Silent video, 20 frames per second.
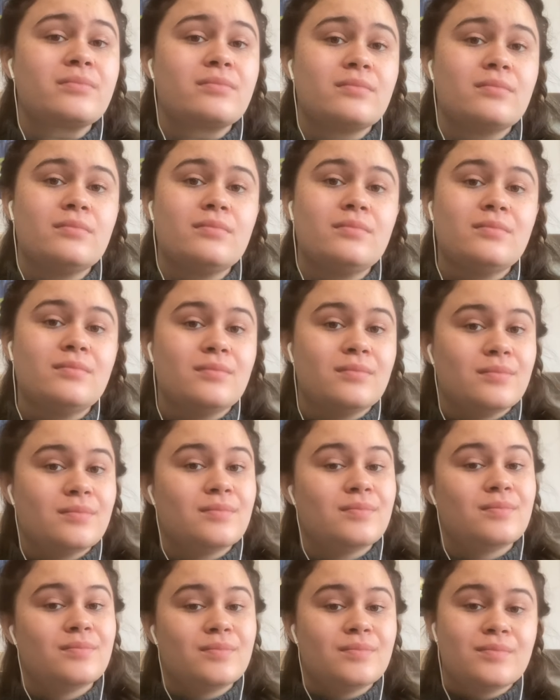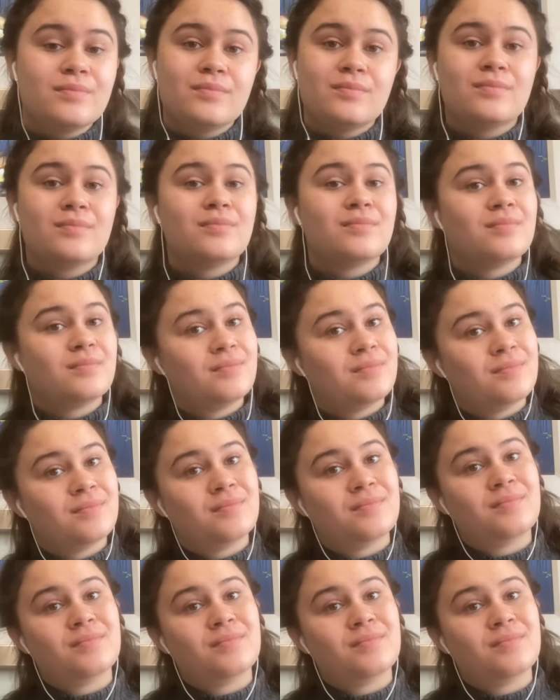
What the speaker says: No one is speaking in this clip.